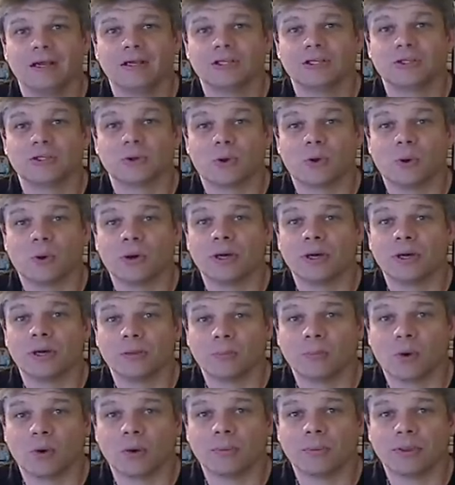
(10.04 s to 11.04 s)
So according
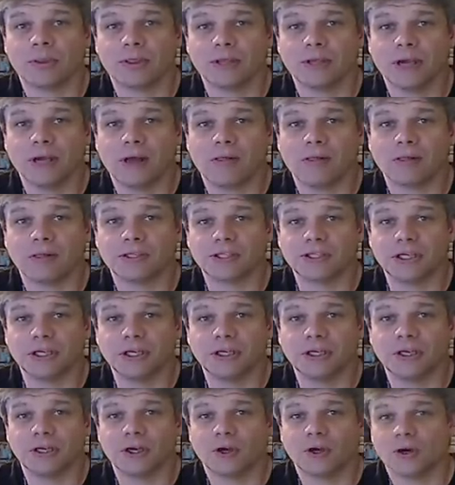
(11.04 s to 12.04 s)
to Mormon
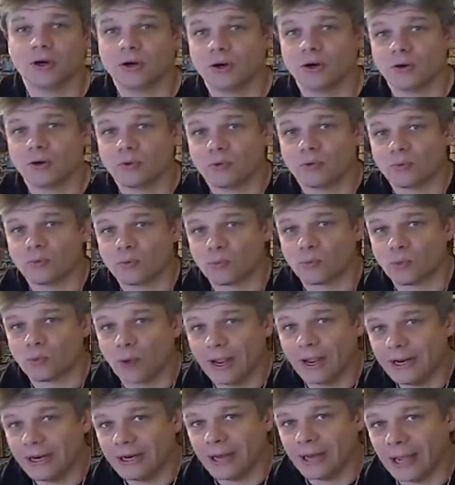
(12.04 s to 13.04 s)
theology,
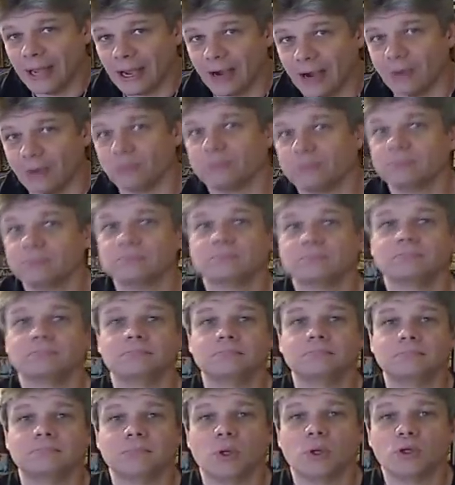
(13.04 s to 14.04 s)
right now,
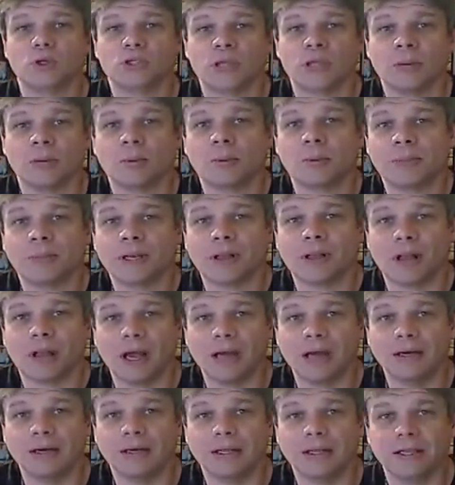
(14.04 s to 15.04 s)
Osama bin
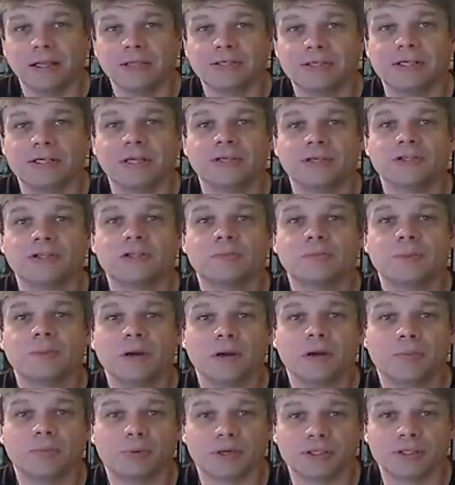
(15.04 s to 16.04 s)
Laden is in
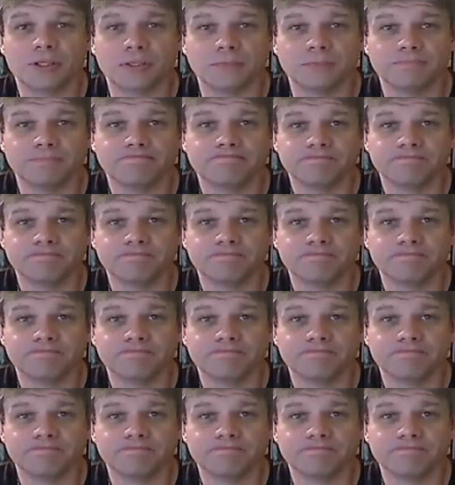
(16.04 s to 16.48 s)
spirit prison,